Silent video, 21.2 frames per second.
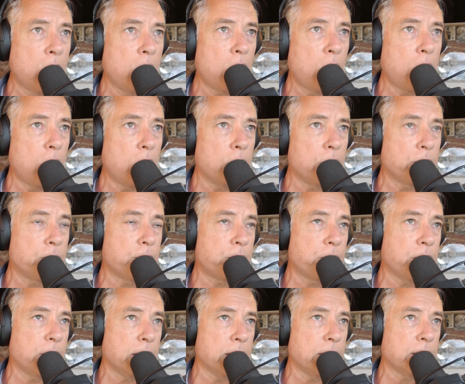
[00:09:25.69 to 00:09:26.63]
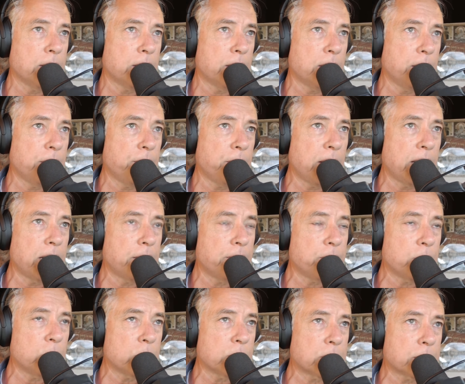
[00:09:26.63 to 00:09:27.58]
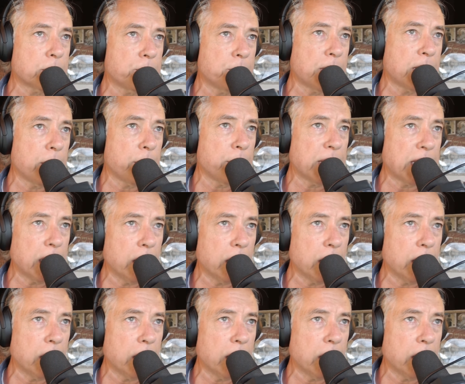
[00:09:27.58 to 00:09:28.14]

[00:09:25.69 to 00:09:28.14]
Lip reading: of the fighting force becoming